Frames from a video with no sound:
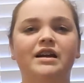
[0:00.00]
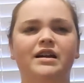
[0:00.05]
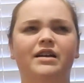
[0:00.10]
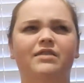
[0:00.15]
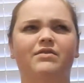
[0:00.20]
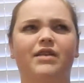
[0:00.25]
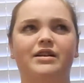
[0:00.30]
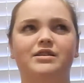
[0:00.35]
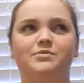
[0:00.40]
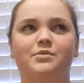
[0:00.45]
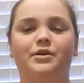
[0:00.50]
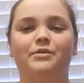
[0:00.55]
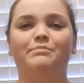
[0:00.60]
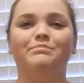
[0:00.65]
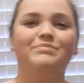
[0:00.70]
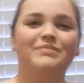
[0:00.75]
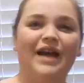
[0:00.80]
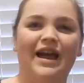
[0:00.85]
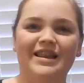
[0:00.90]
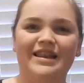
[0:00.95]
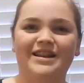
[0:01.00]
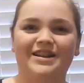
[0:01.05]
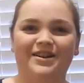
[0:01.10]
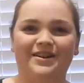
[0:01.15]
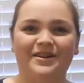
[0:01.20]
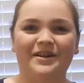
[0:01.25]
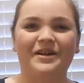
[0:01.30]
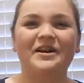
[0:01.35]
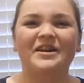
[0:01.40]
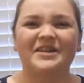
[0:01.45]
That's a word. I think
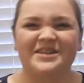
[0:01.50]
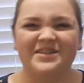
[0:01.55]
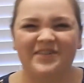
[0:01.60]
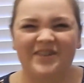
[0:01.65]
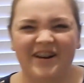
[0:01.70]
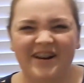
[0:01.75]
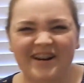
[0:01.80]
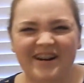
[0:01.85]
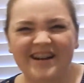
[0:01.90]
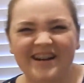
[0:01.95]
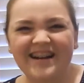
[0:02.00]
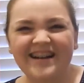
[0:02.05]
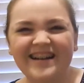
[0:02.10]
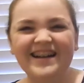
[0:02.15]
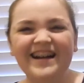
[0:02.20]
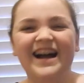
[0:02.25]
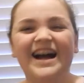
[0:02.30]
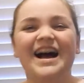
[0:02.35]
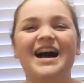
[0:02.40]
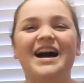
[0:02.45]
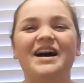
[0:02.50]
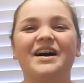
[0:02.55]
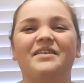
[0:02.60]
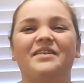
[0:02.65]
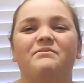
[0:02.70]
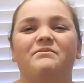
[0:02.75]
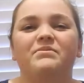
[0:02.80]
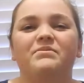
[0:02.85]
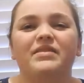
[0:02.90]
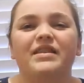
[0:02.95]
girlier is a word.
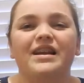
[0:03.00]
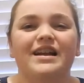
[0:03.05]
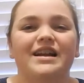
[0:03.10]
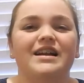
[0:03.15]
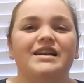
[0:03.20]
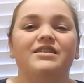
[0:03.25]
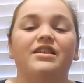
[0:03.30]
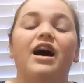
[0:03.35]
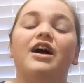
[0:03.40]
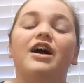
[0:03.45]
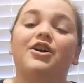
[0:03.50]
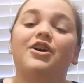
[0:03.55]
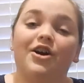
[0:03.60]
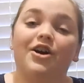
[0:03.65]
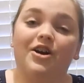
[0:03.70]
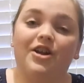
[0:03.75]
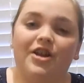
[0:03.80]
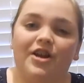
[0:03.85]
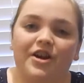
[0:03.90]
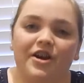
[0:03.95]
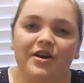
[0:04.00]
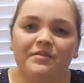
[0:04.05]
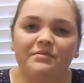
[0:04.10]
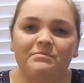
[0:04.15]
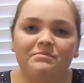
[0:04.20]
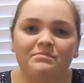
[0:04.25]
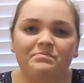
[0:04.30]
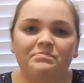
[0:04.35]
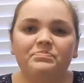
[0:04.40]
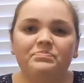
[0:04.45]
A lot girlier.
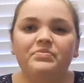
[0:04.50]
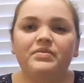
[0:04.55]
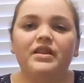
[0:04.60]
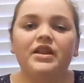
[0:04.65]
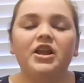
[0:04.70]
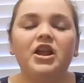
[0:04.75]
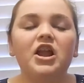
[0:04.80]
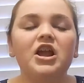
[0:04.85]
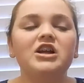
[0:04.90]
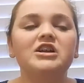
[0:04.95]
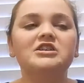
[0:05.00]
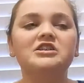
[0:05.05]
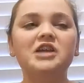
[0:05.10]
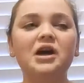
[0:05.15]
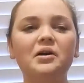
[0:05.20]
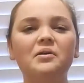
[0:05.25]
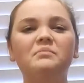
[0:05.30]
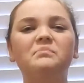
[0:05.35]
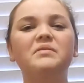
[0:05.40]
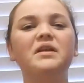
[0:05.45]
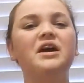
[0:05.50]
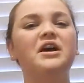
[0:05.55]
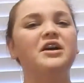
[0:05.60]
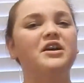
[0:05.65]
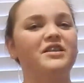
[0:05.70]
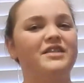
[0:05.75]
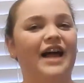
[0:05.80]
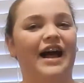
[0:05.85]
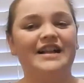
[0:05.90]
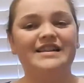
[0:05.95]
So
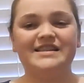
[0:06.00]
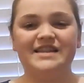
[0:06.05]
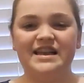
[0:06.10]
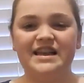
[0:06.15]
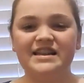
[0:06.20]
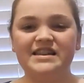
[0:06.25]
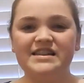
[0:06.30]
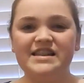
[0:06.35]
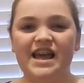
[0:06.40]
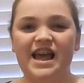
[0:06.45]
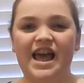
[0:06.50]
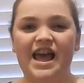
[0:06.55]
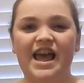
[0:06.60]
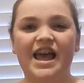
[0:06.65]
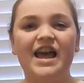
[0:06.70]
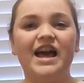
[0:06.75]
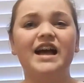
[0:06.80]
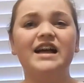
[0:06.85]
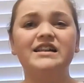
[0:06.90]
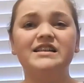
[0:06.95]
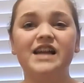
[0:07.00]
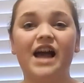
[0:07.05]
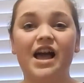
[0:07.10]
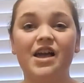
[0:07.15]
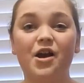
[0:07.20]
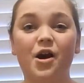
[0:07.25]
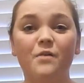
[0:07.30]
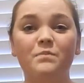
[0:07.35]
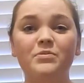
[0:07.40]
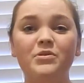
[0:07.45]
that's it. And I
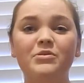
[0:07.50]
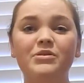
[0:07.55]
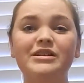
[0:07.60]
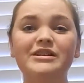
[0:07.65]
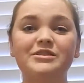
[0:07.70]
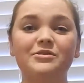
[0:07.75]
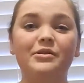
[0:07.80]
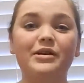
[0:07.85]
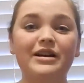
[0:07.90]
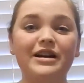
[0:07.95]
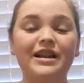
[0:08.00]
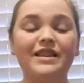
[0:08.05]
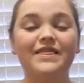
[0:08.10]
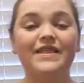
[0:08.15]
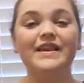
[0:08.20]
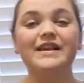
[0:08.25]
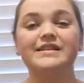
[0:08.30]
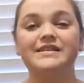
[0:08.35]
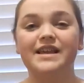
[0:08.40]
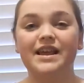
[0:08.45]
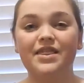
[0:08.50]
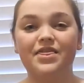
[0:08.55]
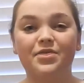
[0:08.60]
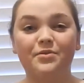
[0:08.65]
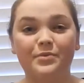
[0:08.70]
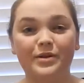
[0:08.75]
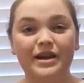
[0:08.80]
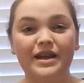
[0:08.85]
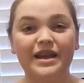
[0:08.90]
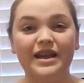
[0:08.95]
hope you enjoyed these
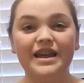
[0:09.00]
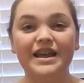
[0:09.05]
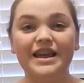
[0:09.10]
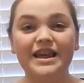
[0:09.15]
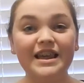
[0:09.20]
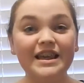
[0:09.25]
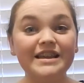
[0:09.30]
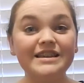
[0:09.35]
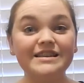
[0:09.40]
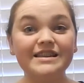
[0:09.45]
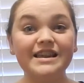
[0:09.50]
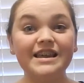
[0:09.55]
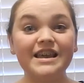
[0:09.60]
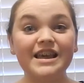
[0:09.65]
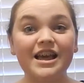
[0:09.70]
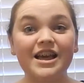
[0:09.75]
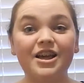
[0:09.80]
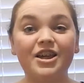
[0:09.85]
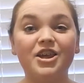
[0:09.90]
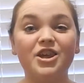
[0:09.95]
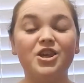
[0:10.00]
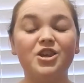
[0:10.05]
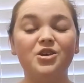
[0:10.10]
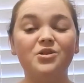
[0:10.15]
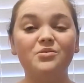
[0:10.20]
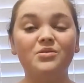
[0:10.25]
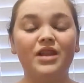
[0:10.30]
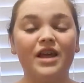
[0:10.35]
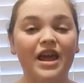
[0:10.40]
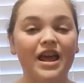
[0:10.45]
3 easy,
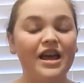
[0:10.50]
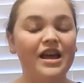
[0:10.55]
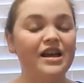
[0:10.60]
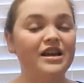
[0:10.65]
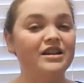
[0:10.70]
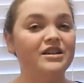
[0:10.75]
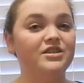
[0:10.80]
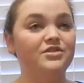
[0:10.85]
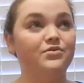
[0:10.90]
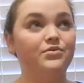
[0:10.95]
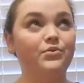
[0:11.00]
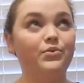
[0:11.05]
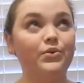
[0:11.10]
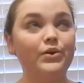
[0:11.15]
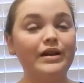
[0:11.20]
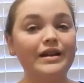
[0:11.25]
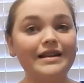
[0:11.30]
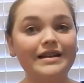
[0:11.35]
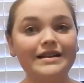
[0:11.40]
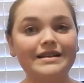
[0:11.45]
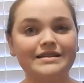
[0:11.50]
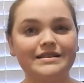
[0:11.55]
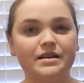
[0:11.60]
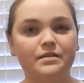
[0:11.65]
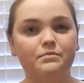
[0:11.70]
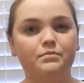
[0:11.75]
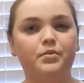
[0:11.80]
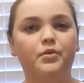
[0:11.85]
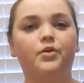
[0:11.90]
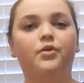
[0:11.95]
cute, really
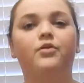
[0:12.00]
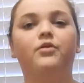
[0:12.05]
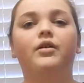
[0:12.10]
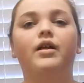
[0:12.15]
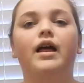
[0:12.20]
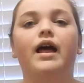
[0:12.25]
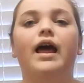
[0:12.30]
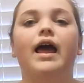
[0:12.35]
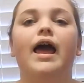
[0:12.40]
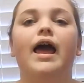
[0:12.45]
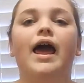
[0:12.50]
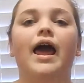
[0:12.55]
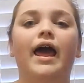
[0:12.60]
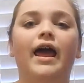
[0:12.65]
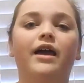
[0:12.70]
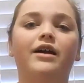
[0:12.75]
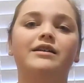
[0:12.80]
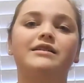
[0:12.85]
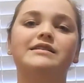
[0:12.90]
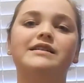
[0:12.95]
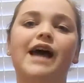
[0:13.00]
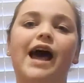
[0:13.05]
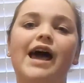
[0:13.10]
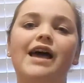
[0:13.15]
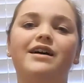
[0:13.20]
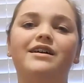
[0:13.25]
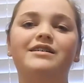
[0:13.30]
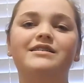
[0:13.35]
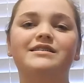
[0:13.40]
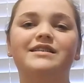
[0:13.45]
simple
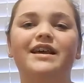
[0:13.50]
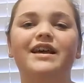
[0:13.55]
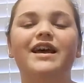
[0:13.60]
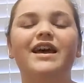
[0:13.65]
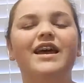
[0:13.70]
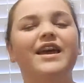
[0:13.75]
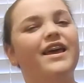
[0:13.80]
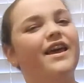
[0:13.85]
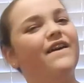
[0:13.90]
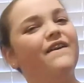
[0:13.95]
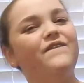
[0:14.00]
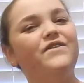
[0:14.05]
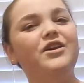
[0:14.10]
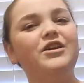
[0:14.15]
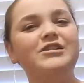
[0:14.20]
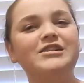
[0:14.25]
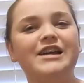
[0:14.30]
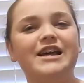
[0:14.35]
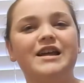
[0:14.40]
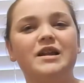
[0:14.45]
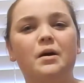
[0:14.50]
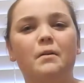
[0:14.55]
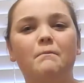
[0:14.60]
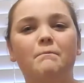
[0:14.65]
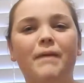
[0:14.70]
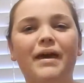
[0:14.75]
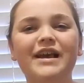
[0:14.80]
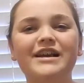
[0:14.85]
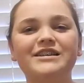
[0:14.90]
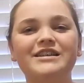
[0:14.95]
hairstyles. If you did,
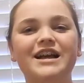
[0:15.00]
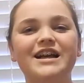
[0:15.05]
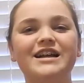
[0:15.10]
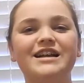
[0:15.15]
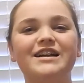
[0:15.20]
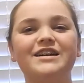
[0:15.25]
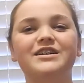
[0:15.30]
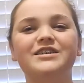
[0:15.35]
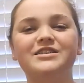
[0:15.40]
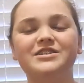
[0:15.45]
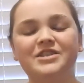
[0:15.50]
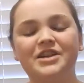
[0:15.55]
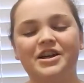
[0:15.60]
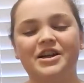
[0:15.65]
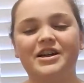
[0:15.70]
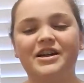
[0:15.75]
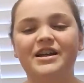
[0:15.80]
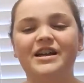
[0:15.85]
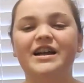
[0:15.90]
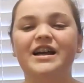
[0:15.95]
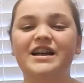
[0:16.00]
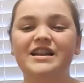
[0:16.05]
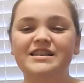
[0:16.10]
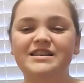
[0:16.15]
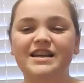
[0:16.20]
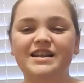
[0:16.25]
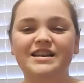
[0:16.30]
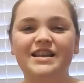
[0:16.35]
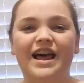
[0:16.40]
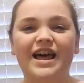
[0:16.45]
make sure
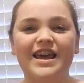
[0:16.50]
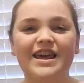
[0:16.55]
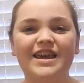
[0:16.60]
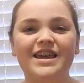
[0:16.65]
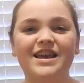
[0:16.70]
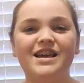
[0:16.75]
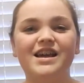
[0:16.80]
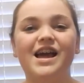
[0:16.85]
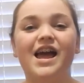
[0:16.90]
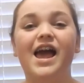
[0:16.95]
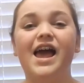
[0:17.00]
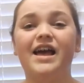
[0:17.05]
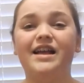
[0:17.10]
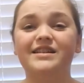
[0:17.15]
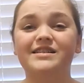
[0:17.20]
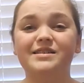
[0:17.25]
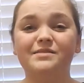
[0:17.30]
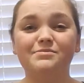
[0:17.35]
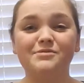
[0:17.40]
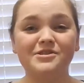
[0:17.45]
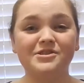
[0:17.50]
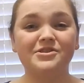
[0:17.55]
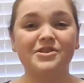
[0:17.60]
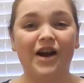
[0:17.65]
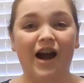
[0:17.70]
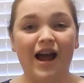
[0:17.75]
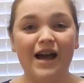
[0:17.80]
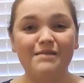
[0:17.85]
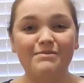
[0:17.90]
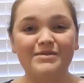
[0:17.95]
to like and
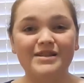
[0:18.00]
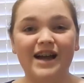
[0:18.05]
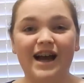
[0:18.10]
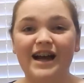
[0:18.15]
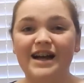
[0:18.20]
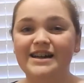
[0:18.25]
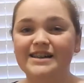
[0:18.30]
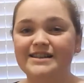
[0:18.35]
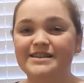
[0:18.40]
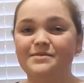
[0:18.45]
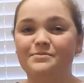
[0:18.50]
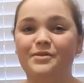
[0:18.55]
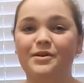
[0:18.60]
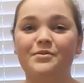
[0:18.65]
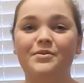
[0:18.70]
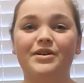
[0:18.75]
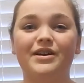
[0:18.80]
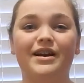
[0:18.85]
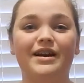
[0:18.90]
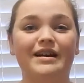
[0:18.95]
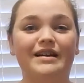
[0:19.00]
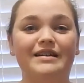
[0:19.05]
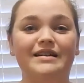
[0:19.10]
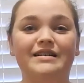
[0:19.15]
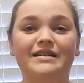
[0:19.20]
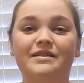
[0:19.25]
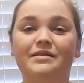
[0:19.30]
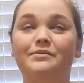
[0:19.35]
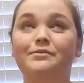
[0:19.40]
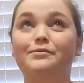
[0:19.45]
subscribe to us. We would
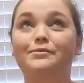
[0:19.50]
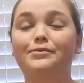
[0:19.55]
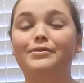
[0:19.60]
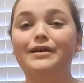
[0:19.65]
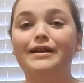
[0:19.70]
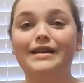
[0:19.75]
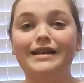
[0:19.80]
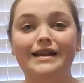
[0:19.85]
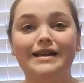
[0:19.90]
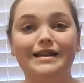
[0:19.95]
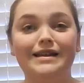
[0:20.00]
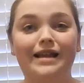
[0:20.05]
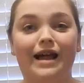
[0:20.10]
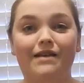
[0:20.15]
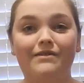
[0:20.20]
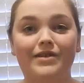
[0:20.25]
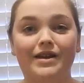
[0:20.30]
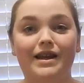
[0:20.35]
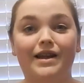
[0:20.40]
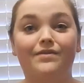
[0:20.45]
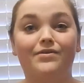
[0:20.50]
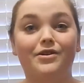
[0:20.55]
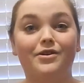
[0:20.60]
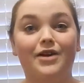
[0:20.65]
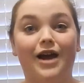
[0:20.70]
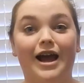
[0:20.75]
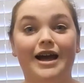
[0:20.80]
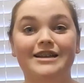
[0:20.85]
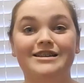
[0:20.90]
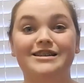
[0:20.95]
really love it if you
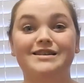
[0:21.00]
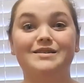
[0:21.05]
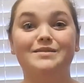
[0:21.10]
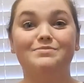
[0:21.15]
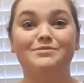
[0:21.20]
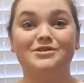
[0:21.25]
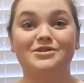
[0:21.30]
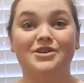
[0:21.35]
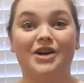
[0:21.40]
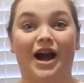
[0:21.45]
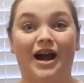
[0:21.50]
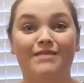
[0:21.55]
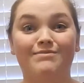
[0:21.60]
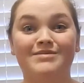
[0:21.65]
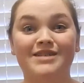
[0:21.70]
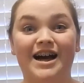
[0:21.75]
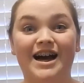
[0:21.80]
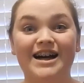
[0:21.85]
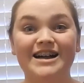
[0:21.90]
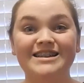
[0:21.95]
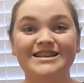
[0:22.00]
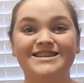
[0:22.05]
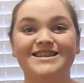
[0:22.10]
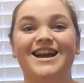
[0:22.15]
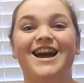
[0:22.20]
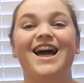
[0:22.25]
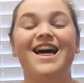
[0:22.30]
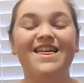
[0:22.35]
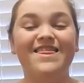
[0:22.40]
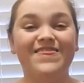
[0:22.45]
guys subscribe to us.
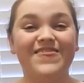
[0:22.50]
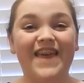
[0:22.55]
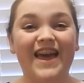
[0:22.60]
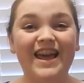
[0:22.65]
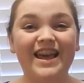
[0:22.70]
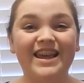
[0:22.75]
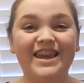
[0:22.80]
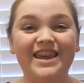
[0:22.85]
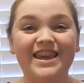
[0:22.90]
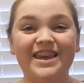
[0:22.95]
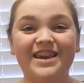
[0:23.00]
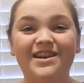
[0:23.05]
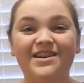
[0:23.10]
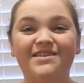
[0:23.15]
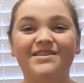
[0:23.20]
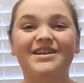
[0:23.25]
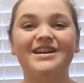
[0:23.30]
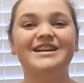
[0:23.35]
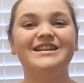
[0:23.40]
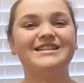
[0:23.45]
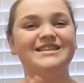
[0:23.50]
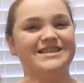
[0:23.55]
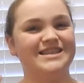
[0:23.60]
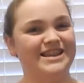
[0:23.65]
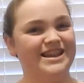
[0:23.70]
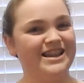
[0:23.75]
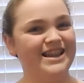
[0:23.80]
Thank you. See you